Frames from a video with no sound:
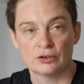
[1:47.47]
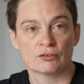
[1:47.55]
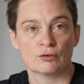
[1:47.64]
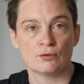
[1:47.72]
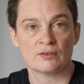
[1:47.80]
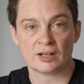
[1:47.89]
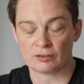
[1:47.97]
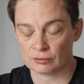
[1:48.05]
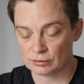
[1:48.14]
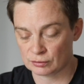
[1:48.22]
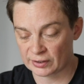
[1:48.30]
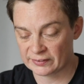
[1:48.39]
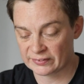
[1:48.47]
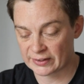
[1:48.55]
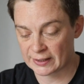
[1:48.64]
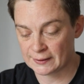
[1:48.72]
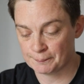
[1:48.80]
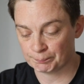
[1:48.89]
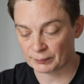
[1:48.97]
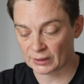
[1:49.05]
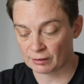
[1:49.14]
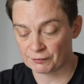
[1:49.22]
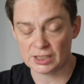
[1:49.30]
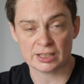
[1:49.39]
2019.
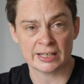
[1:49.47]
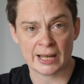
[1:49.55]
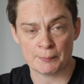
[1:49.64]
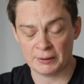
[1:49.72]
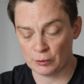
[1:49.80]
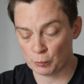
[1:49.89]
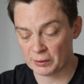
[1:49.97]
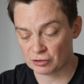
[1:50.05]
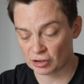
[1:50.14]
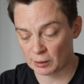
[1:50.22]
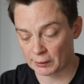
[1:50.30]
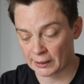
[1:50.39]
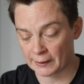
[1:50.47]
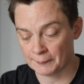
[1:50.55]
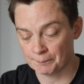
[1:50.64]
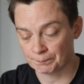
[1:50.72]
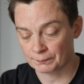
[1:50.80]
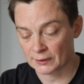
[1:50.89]
I think you can get them a little bit cheaper now.